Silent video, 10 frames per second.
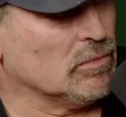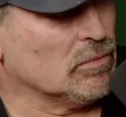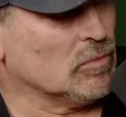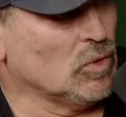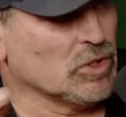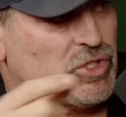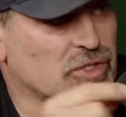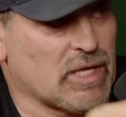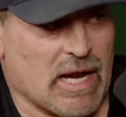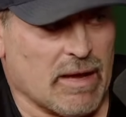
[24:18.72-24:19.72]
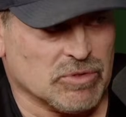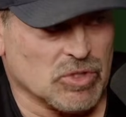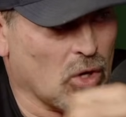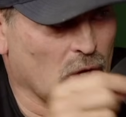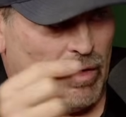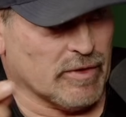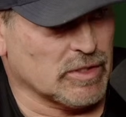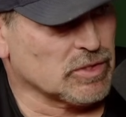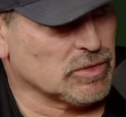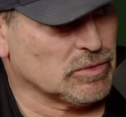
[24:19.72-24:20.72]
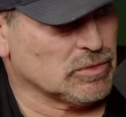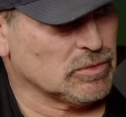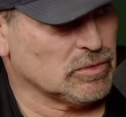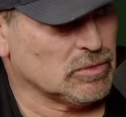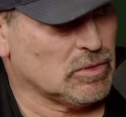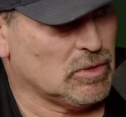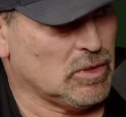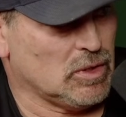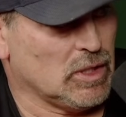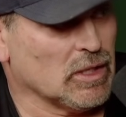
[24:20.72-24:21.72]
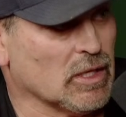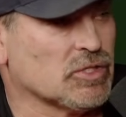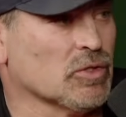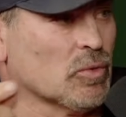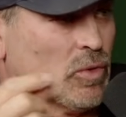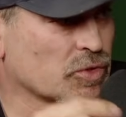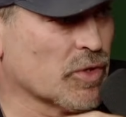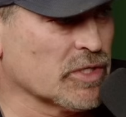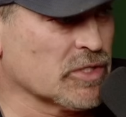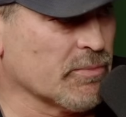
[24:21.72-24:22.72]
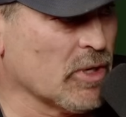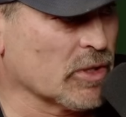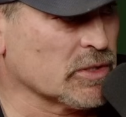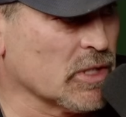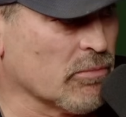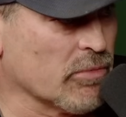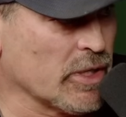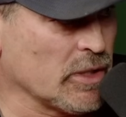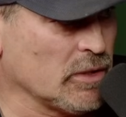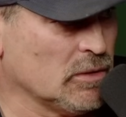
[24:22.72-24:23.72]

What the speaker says: which that happens to all of us, unless you're the world's greatest American Tom Brady,